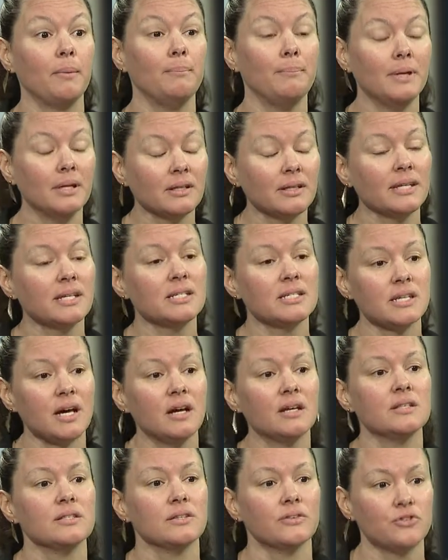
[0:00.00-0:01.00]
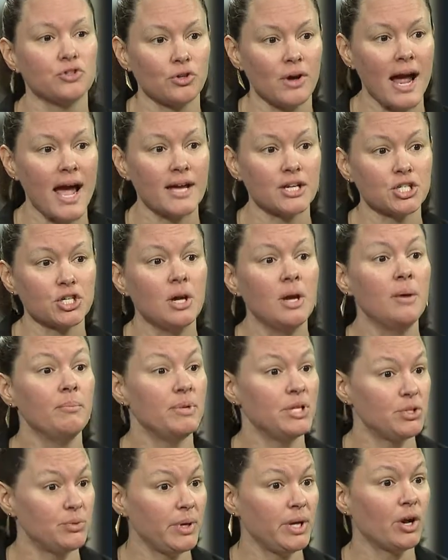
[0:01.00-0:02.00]
million tons of trash
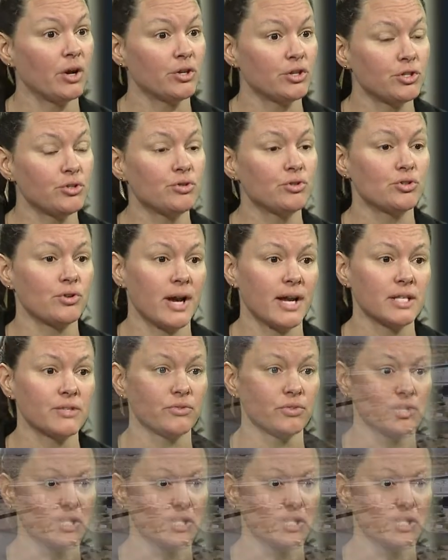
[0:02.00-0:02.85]
between our two transfer